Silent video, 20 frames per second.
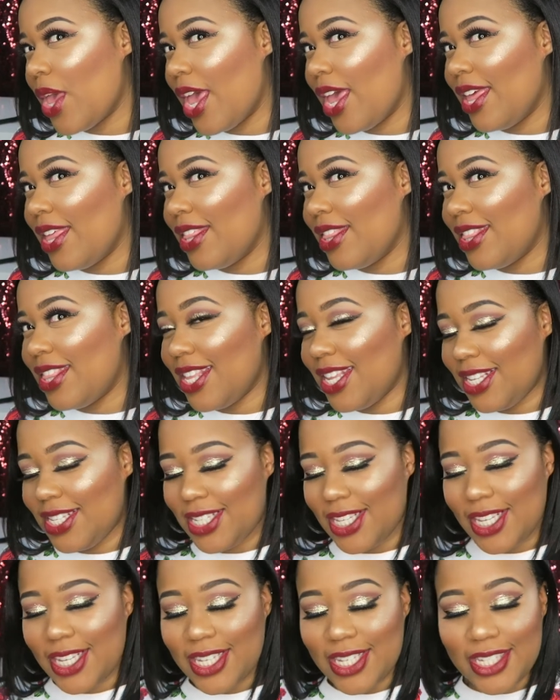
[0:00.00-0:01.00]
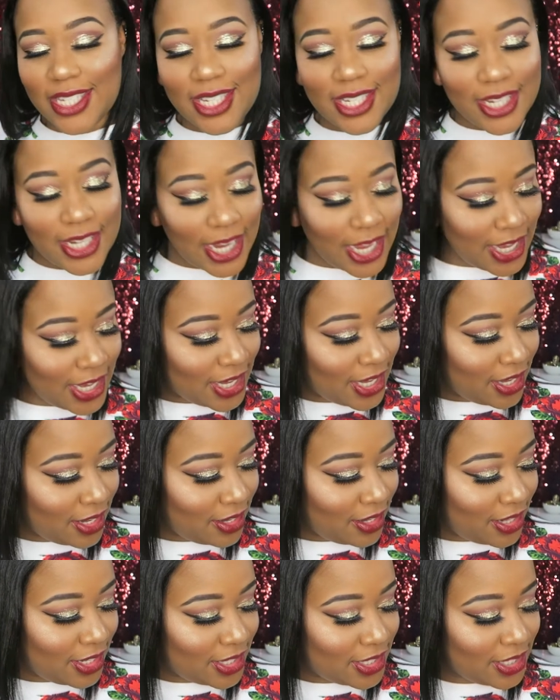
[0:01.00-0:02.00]
And this is
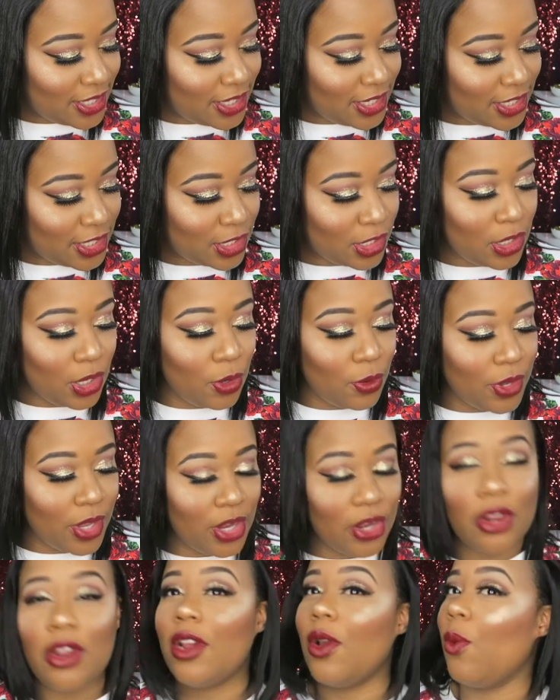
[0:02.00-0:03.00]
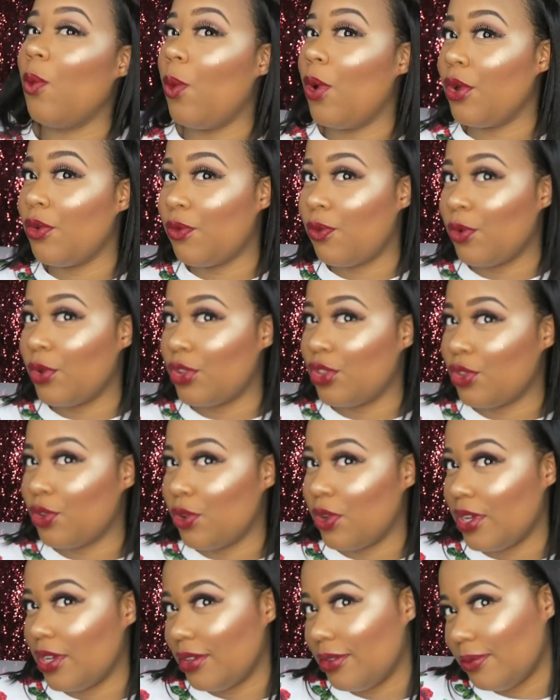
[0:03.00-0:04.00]
day this is Glo Getter at
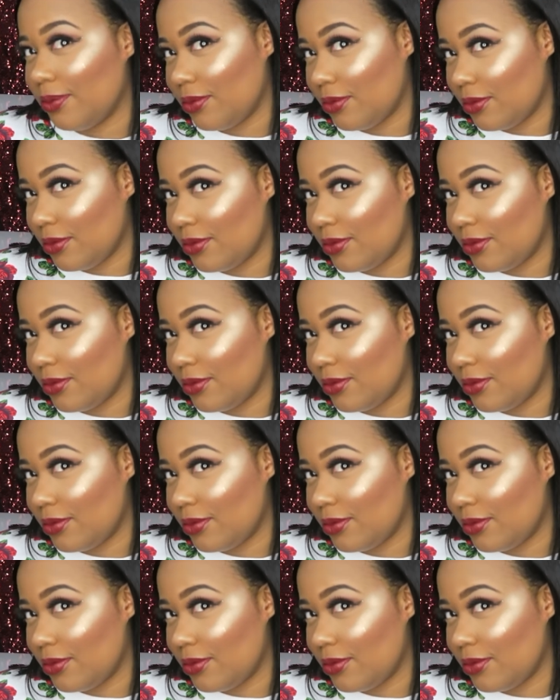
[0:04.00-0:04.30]
143.